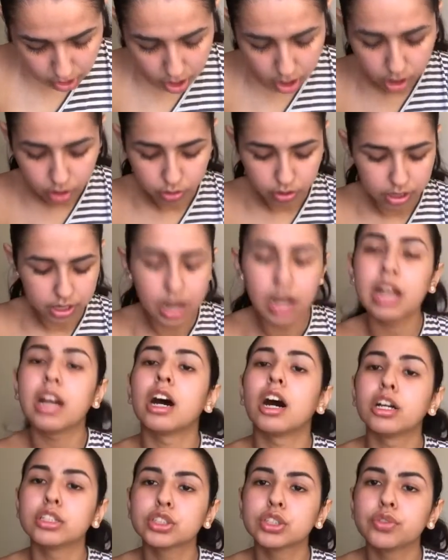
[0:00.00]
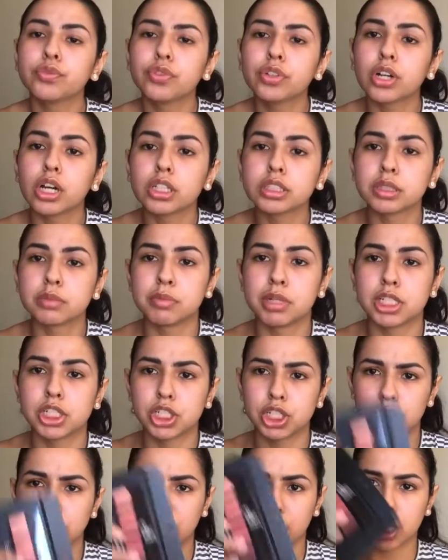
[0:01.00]
Oh, and I also forgot to
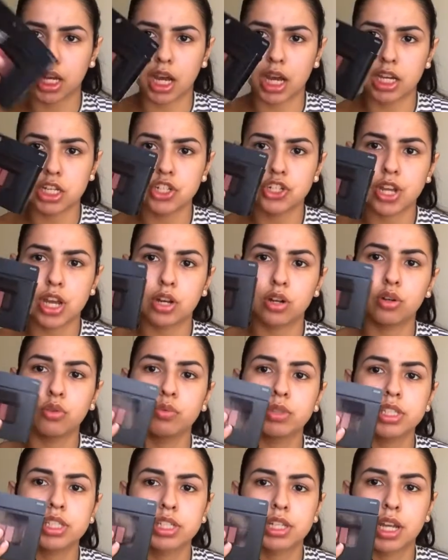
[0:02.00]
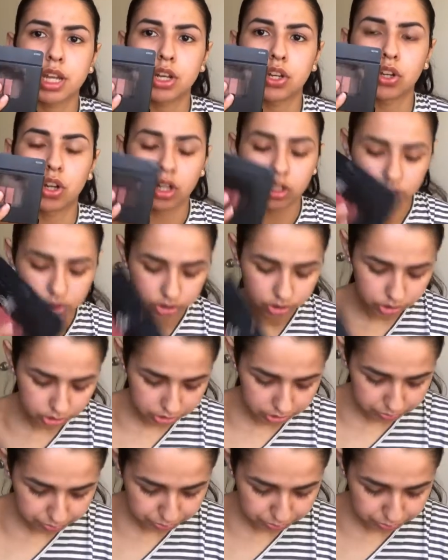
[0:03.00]
mention the eyeshadow was $10.